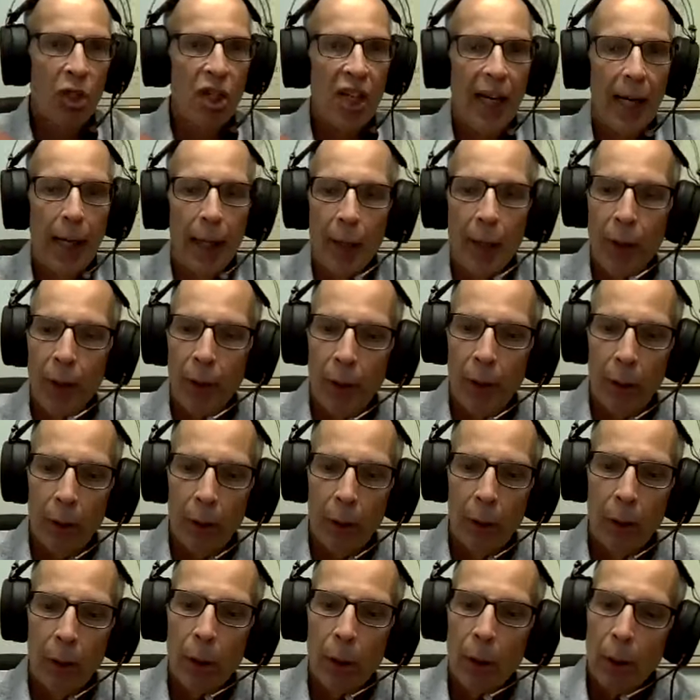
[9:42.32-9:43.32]
tear,
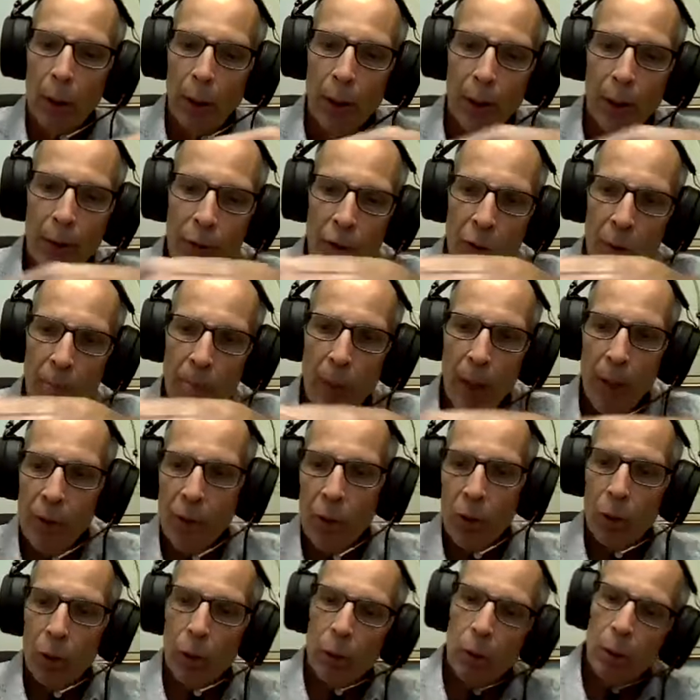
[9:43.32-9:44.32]
there's a
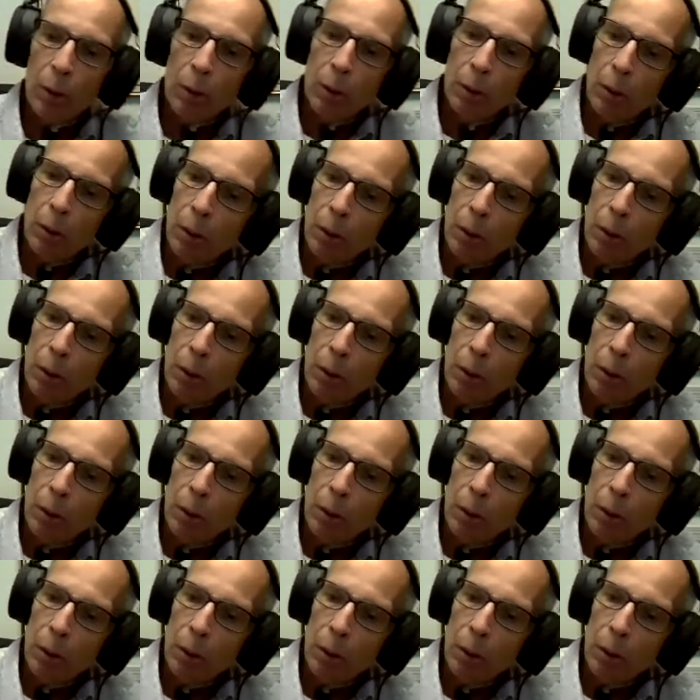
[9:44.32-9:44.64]
muscle